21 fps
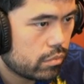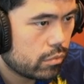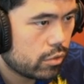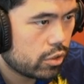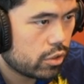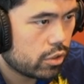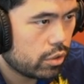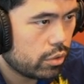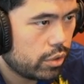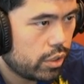
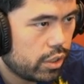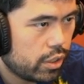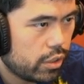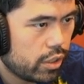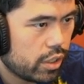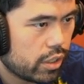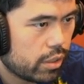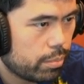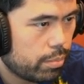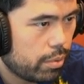Go here,
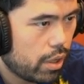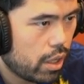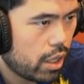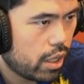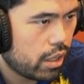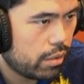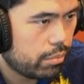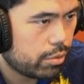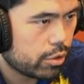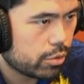hit the pawn. I
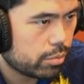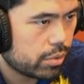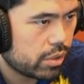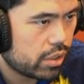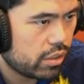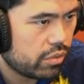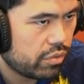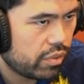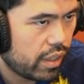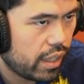have bishop
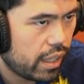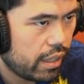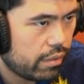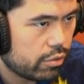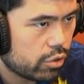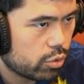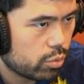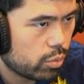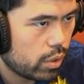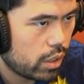c5
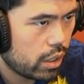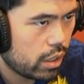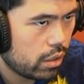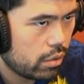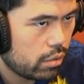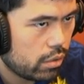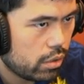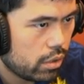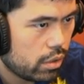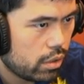as
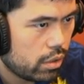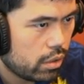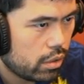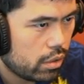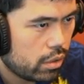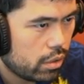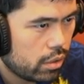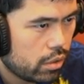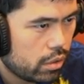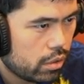well.
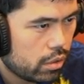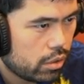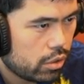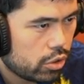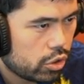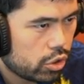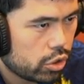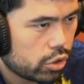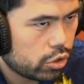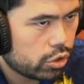
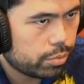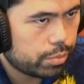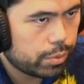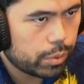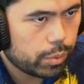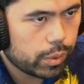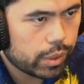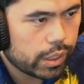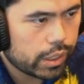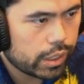Should just be
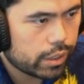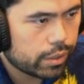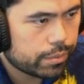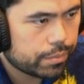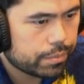winning.